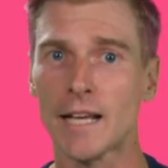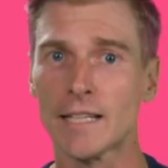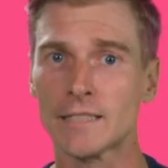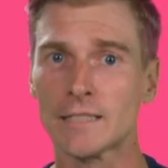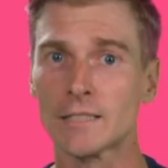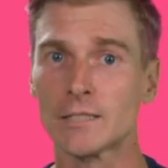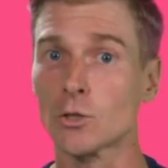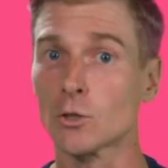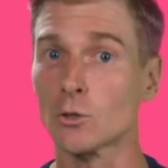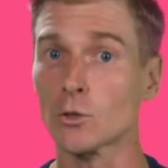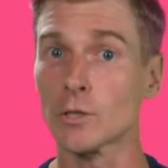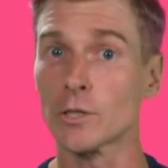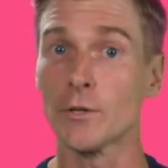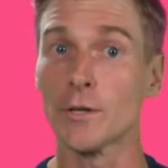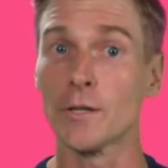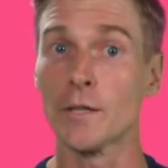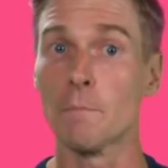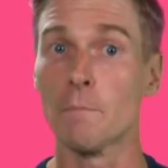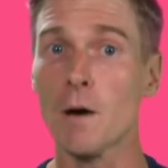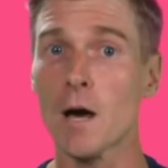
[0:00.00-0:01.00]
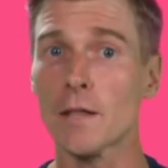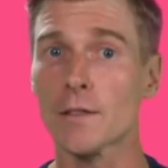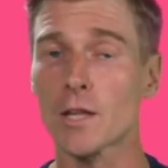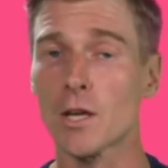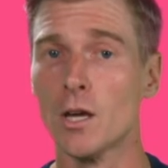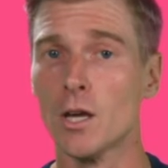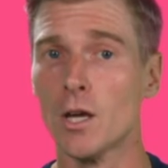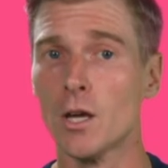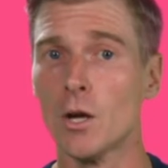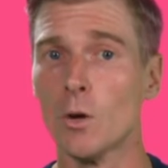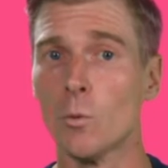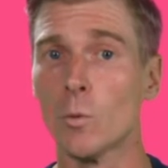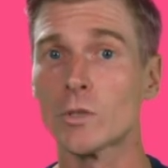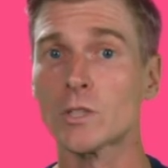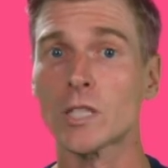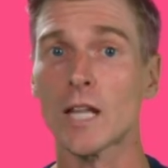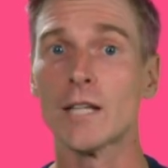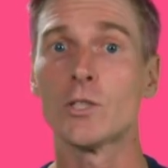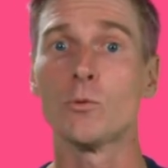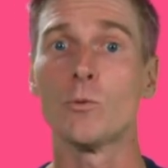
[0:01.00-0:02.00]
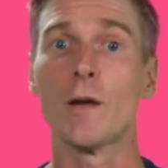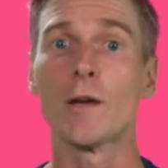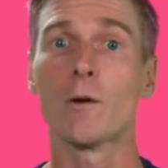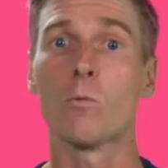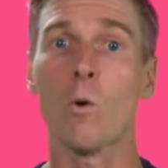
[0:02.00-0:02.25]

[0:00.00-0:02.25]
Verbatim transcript: cases earlier in the month, which led to a